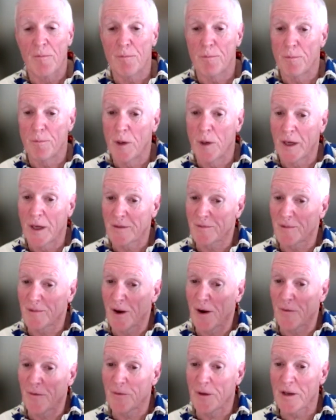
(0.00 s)
but
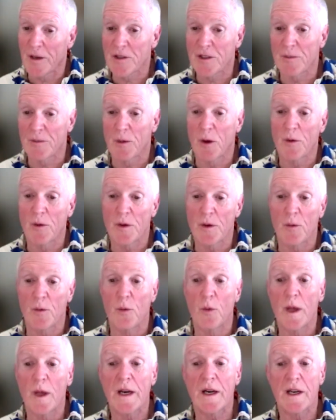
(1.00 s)
our fellowship only
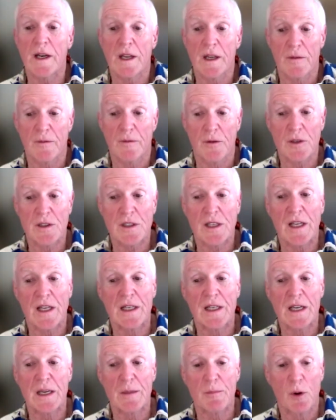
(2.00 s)
rented it for
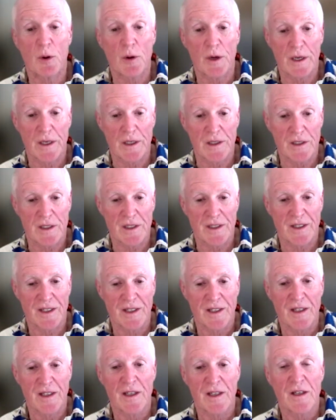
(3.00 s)
Sunday mornings.
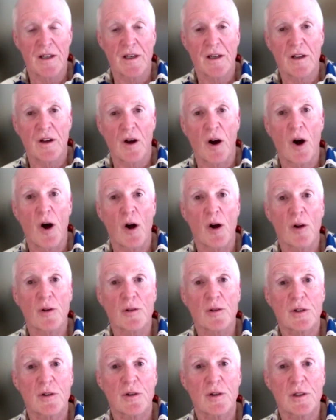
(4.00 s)
All
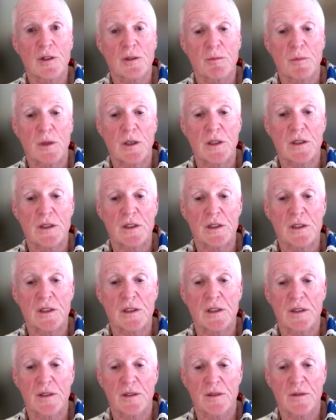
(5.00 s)
church
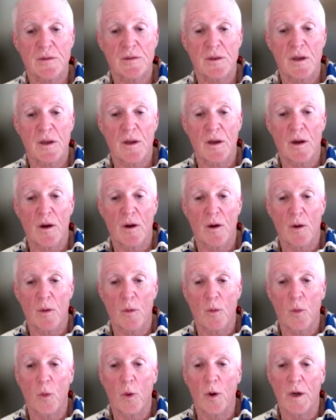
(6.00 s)
business
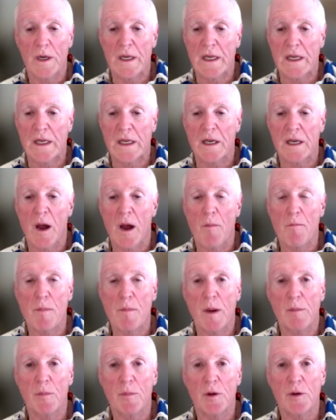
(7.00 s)
were in
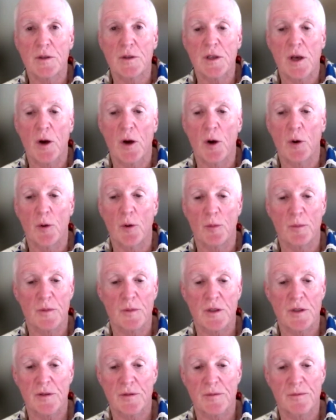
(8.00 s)
members' homes.